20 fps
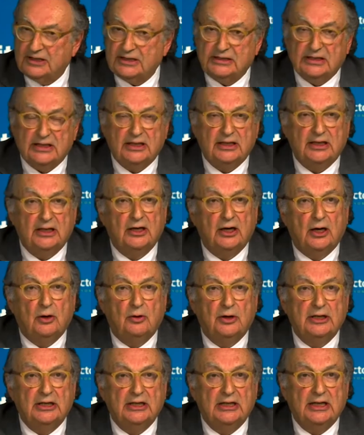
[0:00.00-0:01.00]
the
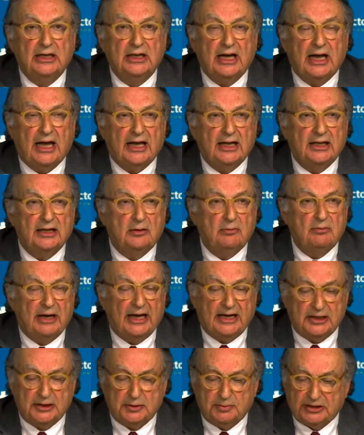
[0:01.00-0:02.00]
CEO and the and the
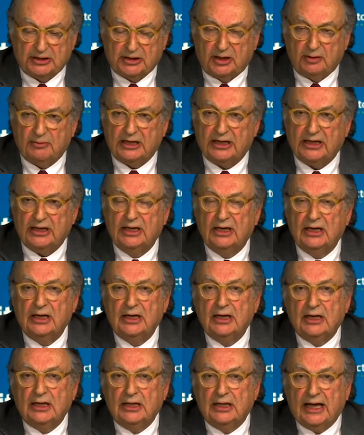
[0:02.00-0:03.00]
management committee,
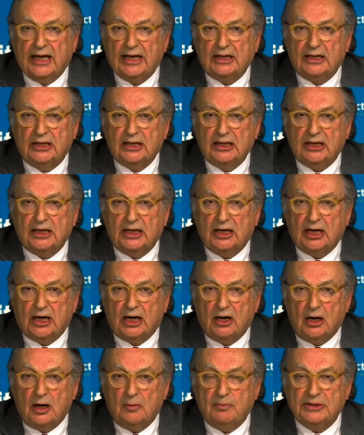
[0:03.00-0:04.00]
that the
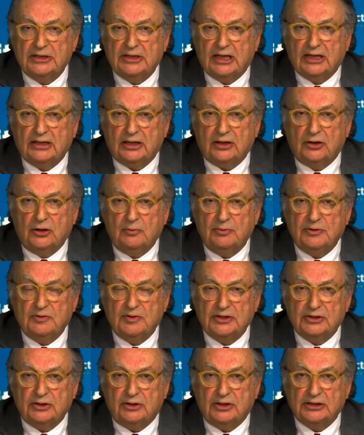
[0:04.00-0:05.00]
comp- that the human
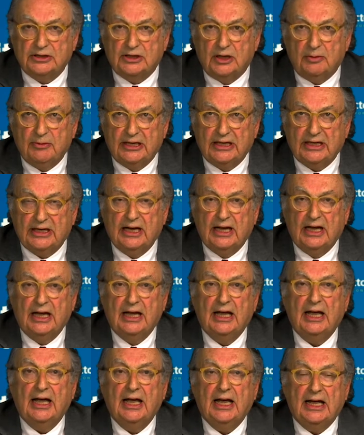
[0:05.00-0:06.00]
resource committee
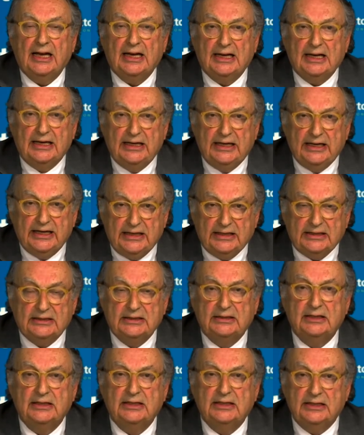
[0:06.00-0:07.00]
at
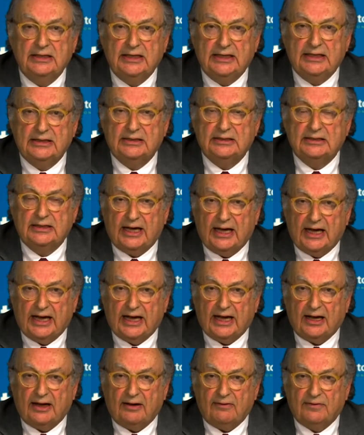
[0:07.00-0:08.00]
least needs to
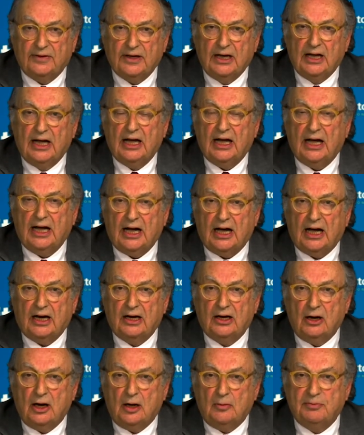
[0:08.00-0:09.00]
have uh,
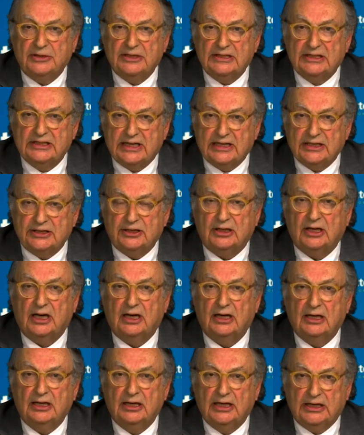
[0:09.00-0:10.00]
compensation
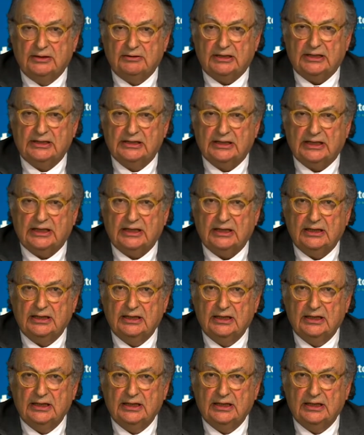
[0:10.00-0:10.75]
literacy,